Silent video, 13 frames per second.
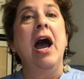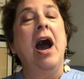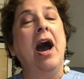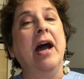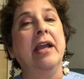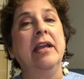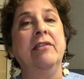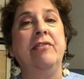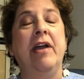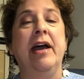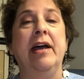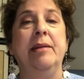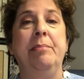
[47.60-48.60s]
I have
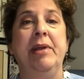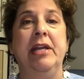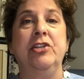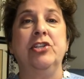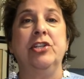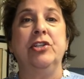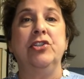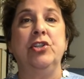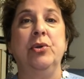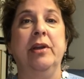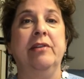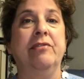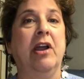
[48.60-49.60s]
had patients
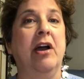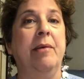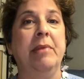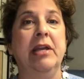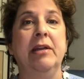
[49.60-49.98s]
who have come